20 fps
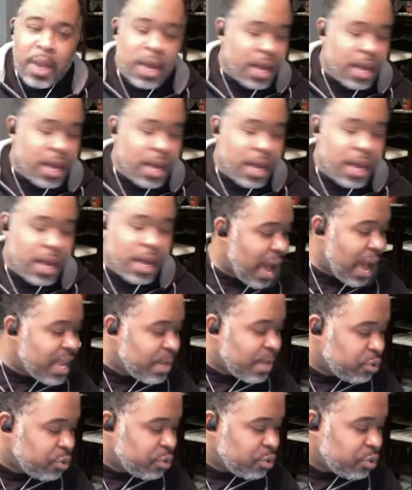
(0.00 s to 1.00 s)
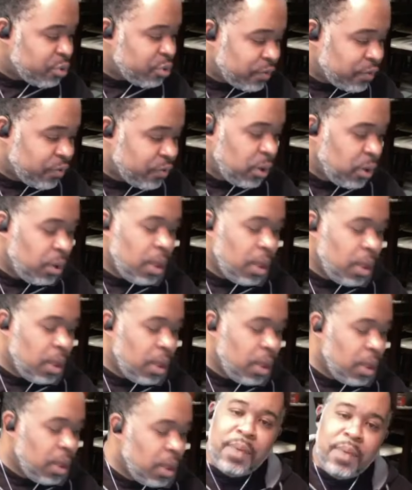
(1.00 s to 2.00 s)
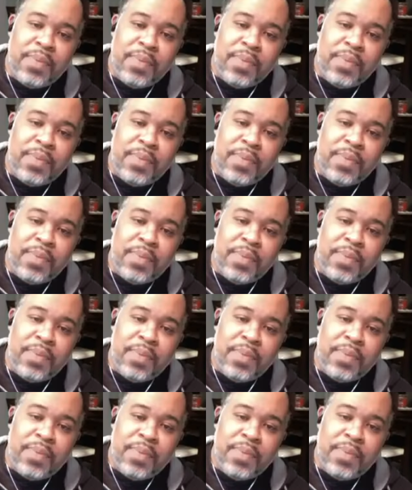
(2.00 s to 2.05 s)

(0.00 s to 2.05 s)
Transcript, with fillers: And so I am grateful uh,